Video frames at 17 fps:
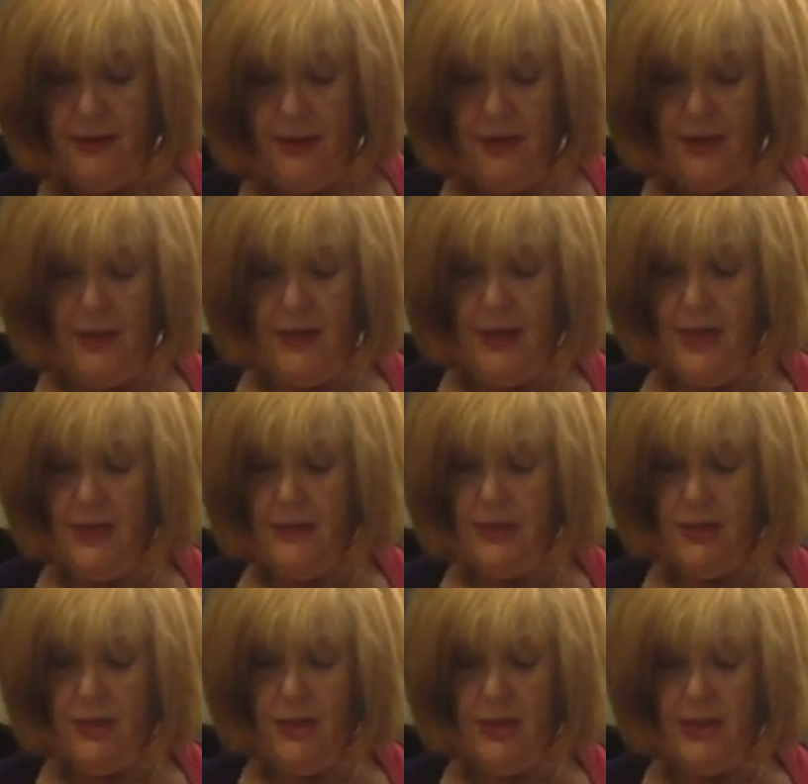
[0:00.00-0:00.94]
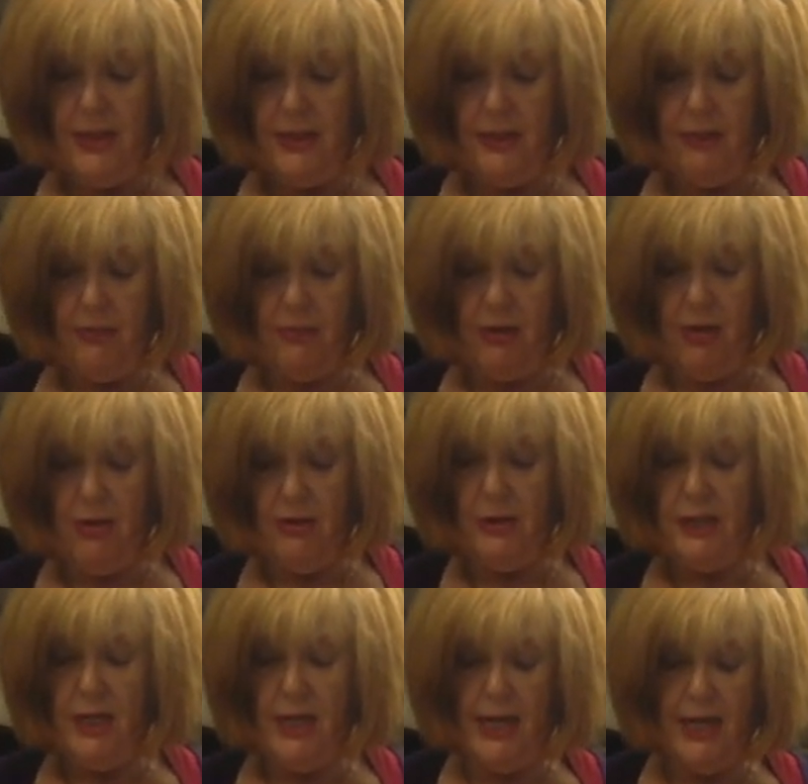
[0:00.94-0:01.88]
and then to this I'm going
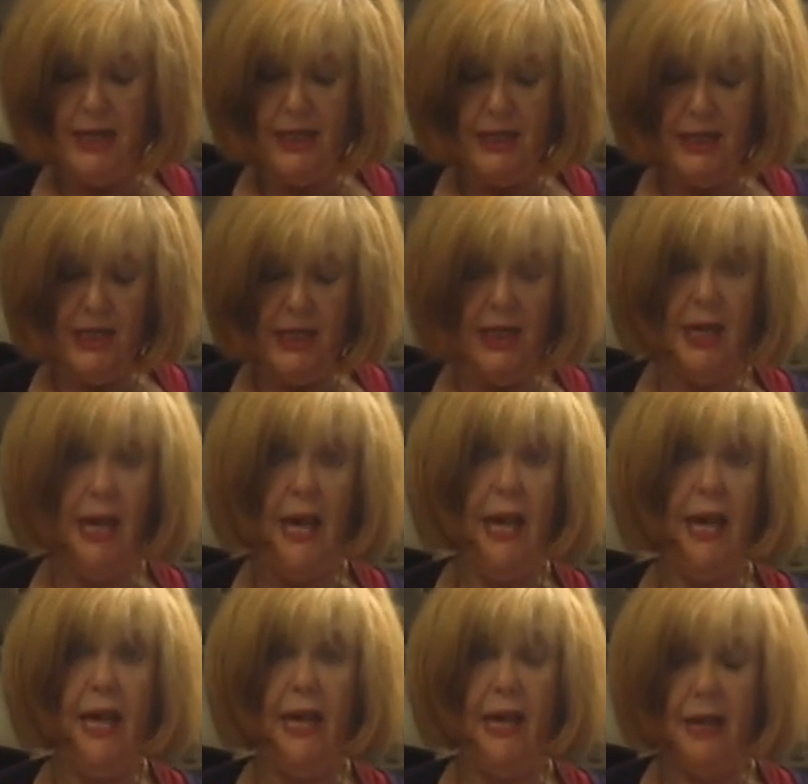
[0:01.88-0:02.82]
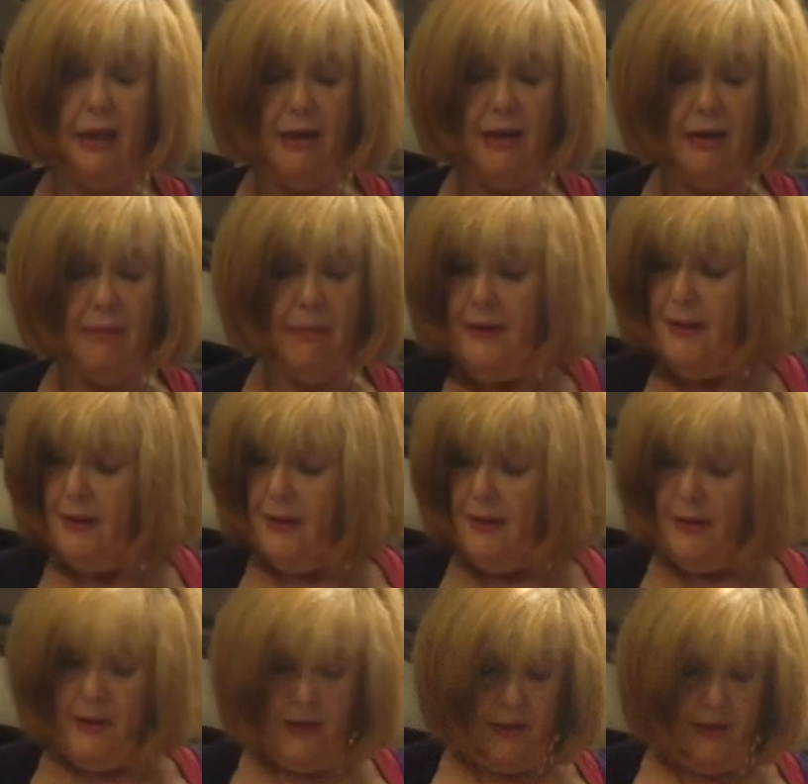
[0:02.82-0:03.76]
to add the egg in a minute.
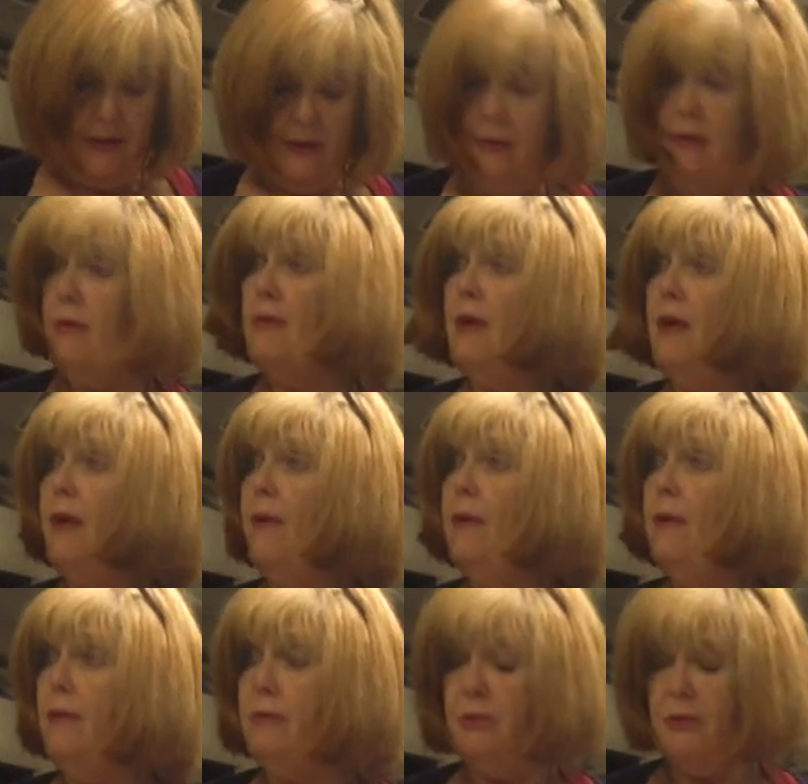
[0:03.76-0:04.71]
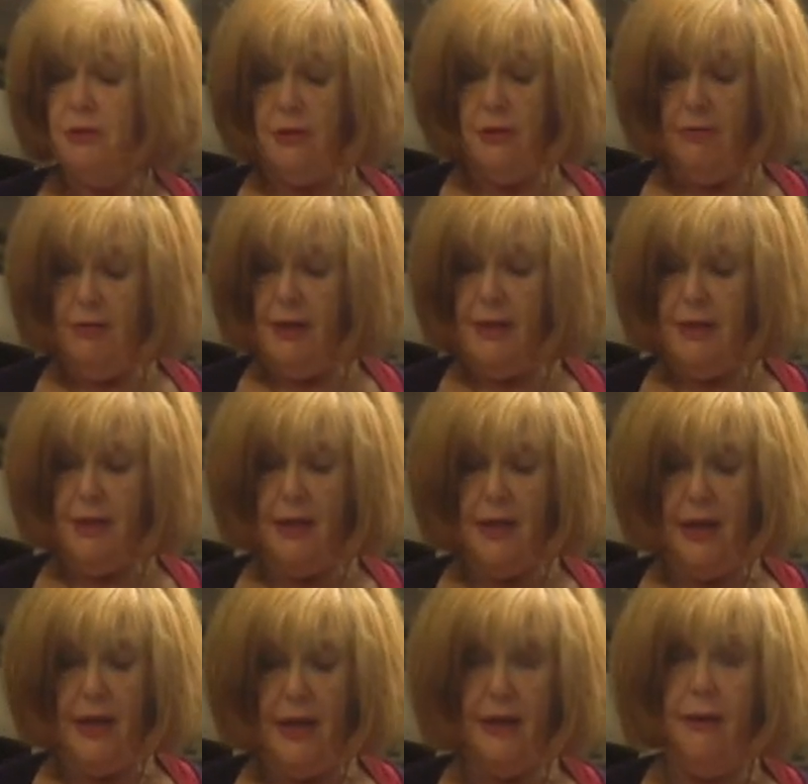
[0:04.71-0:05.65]
So I'm just going to add the
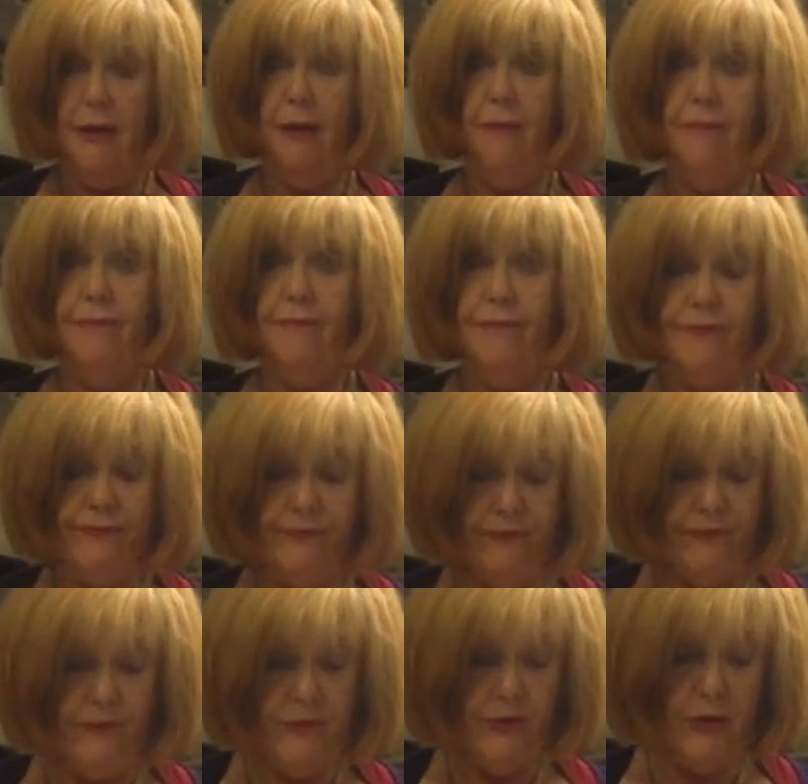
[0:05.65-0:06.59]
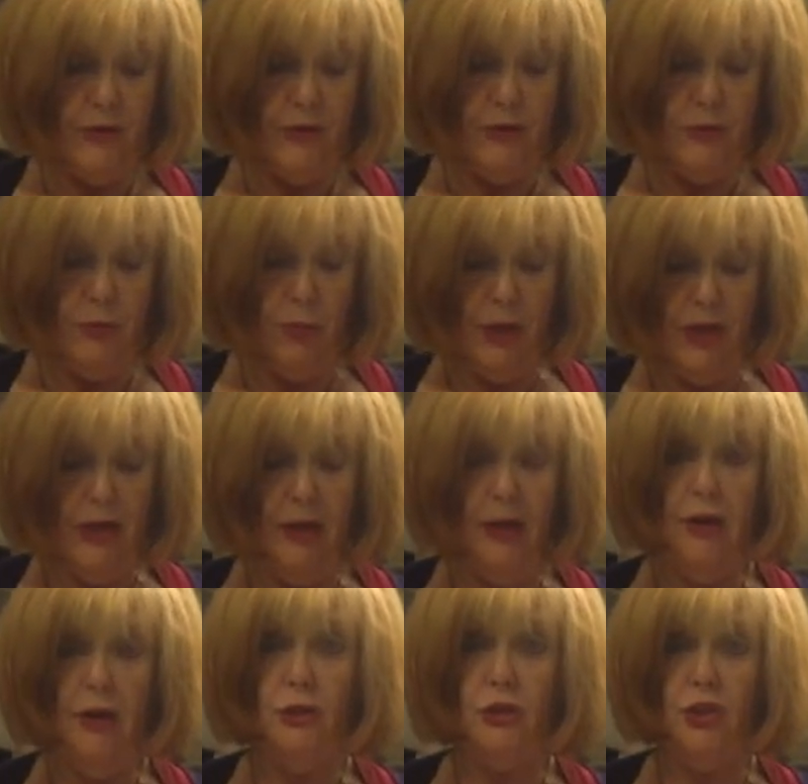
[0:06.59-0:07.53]
egg, 1
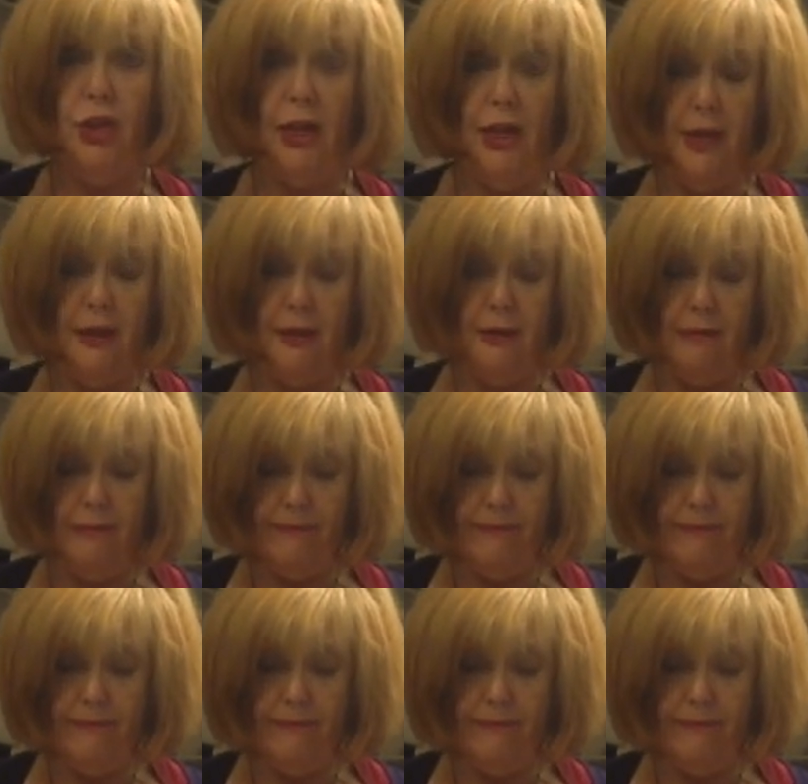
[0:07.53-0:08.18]
large egg,